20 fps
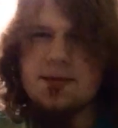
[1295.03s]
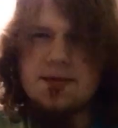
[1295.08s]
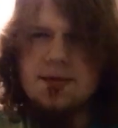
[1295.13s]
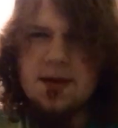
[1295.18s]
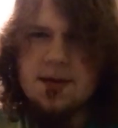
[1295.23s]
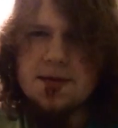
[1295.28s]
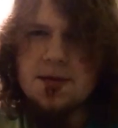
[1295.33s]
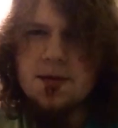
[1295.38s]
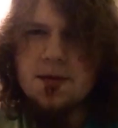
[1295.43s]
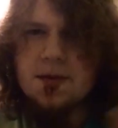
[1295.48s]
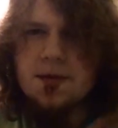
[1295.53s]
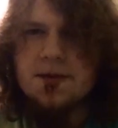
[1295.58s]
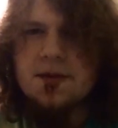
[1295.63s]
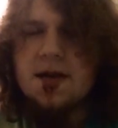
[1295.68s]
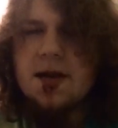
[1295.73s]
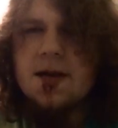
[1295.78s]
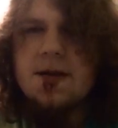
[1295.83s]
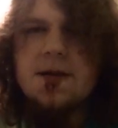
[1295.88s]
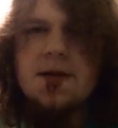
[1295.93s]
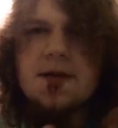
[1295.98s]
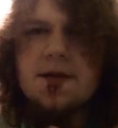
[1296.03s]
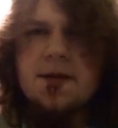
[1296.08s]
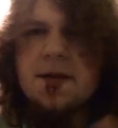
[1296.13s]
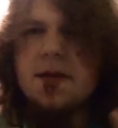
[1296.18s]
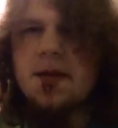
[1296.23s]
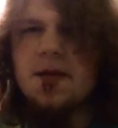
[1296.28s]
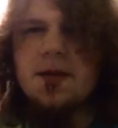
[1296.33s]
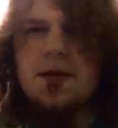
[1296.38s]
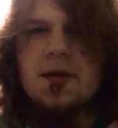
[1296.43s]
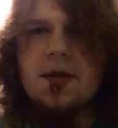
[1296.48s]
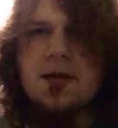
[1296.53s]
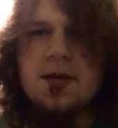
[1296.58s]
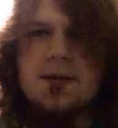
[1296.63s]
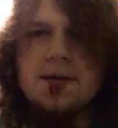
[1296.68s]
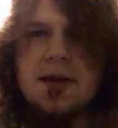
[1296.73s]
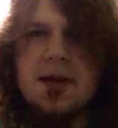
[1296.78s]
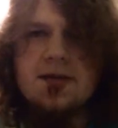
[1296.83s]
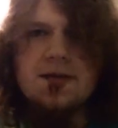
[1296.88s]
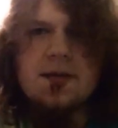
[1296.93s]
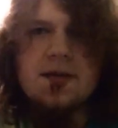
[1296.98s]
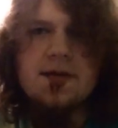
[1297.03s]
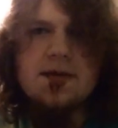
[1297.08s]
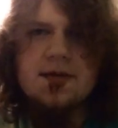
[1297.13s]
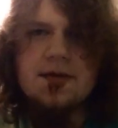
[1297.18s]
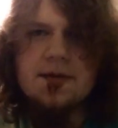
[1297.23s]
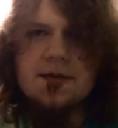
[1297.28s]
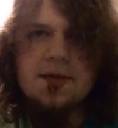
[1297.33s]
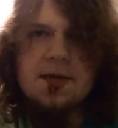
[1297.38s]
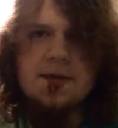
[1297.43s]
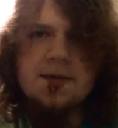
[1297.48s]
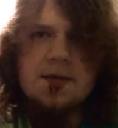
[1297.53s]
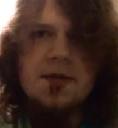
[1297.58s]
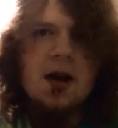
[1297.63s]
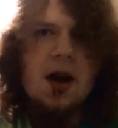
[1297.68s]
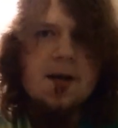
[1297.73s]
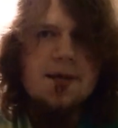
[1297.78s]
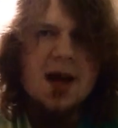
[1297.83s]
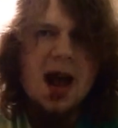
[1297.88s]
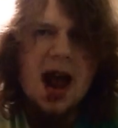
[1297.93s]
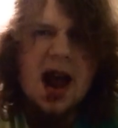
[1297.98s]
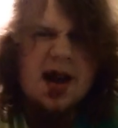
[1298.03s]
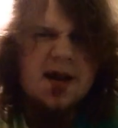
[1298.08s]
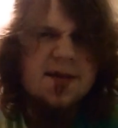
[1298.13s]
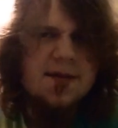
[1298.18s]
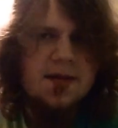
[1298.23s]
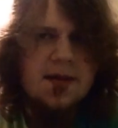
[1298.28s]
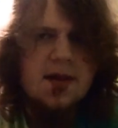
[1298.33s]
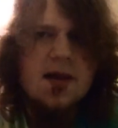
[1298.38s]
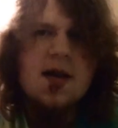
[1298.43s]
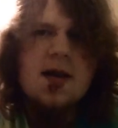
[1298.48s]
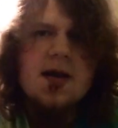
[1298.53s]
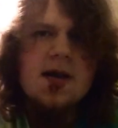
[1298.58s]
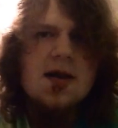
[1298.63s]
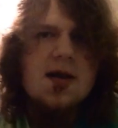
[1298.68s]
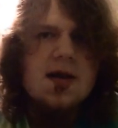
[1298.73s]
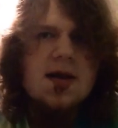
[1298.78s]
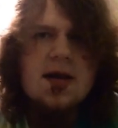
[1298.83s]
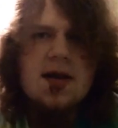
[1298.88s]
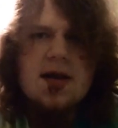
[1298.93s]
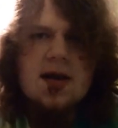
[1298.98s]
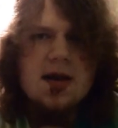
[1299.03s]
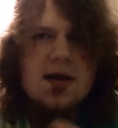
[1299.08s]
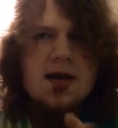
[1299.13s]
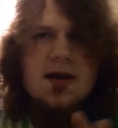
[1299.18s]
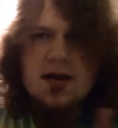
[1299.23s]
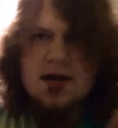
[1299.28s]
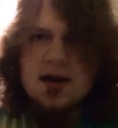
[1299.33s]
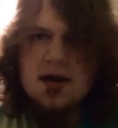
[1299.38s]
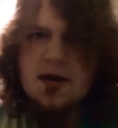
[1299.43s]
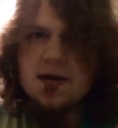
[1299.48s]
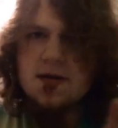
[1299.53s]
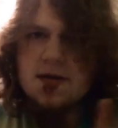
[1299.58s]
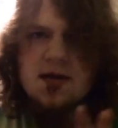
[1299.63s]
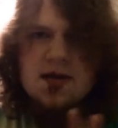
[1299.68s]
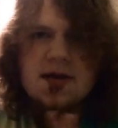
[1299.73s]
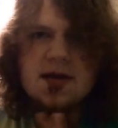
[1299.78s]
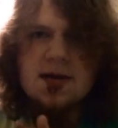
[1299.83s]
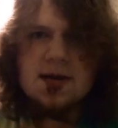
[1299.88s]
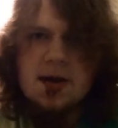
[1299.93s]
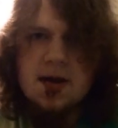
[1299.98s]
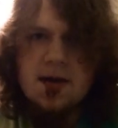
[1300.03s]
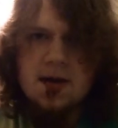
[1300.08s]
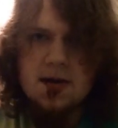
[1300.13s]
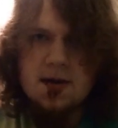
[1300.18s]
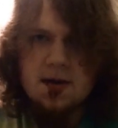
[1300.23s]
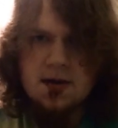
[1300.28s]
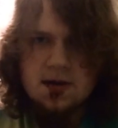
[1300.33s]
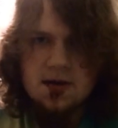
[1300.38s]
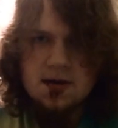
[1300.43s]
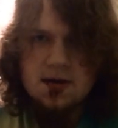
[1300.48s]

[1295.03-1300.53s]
maybe Wolf, if I only took the best ones, the top half, it would still